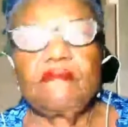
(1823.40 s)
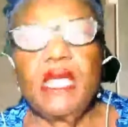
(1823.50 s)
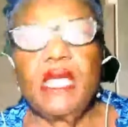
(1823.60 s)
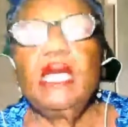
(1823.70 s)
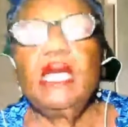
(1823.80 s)

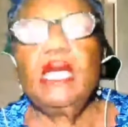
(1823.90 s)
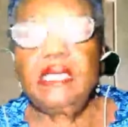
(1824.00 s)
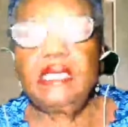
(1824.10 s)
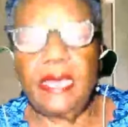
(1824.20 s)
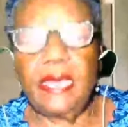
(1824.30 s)
Yeah,
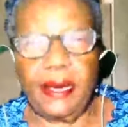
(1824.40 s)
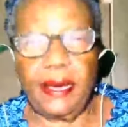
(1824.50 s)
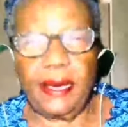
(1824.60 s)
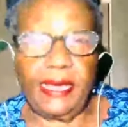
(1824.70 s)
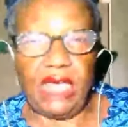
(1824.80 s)
half
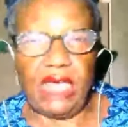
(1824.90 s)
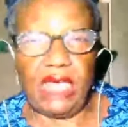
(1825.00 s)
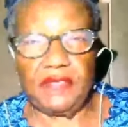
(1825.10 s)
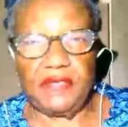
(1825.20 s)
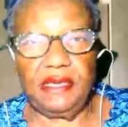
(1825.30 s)
the
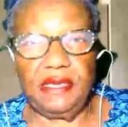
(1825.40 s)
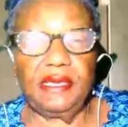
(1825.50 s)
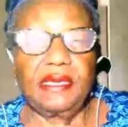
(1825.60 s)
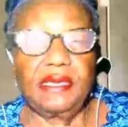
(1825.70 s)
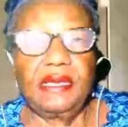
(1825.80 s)

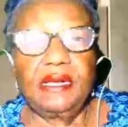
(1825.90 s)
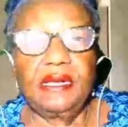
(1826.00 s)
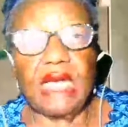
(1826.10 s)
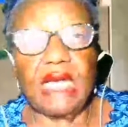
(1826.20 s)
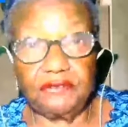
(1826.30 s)

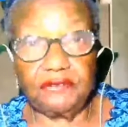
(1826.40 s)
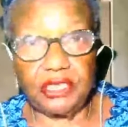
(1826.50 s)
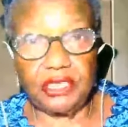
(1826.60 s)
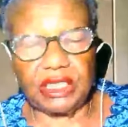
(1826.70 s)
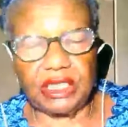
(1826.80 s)
coverage. You see what I'm
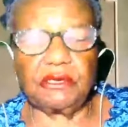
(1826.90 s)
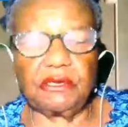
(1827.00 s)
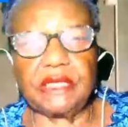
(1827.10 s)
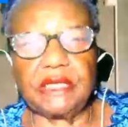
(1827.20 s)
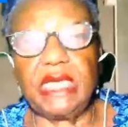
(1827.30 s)
saying?
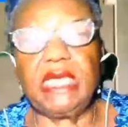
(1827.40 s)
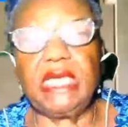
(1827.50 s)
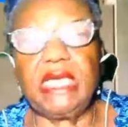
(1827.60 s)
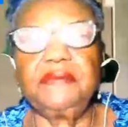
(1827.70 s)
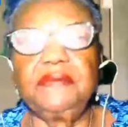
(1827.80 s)

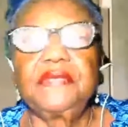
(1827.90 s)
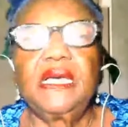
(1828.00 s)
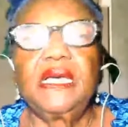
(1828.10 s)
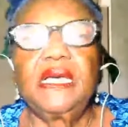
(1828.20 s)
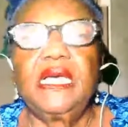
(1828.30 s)
And
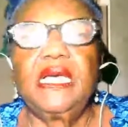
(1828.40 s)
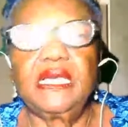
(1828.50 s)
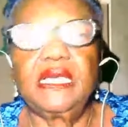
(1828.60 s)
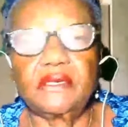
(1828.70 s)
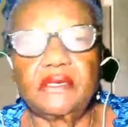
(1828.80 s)
so that was
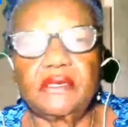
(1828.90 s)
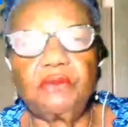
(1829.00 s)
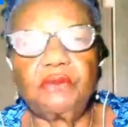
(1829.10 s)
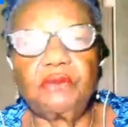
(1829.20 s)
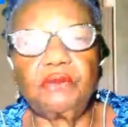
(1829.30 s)
one
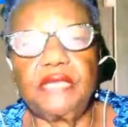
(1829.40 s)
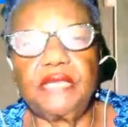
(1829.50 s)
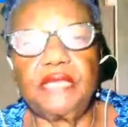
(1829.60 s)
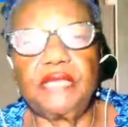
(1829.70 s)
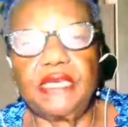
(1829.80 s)
thing that I
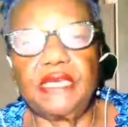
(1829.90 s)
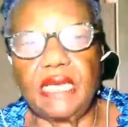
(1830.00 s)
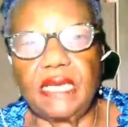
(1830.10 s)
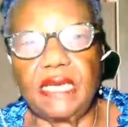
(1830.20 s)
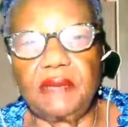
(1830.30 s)
liked
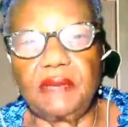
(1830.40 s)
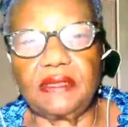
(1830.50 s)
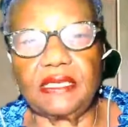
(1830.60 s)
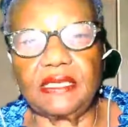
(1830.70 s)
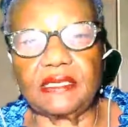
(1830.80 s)
about this
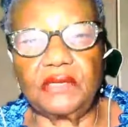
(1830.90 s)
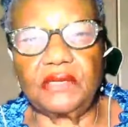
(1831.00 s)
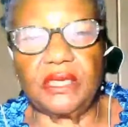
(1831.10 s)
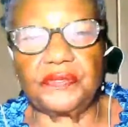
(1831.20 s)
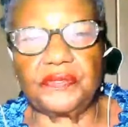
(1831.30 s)
Studio
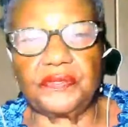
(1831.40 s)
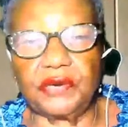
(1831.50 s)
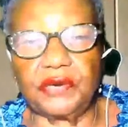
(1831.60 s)
3.